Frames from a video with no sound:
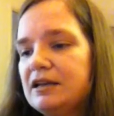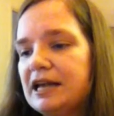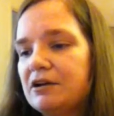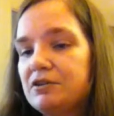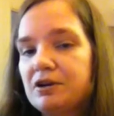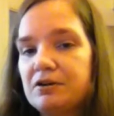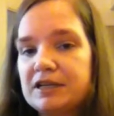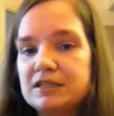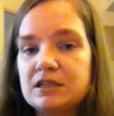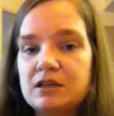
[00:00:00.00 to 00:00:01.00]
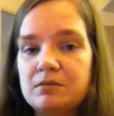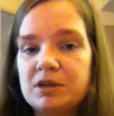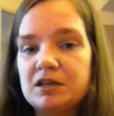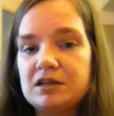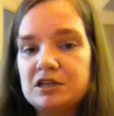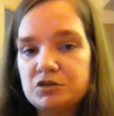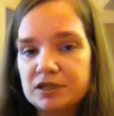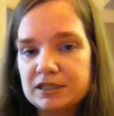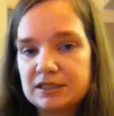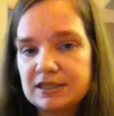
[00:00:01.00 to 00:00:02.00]
now known as the Community
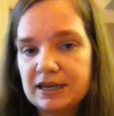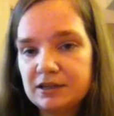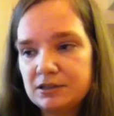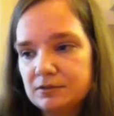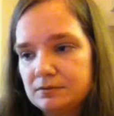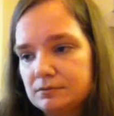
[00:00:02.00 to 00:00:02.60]
Choices Act.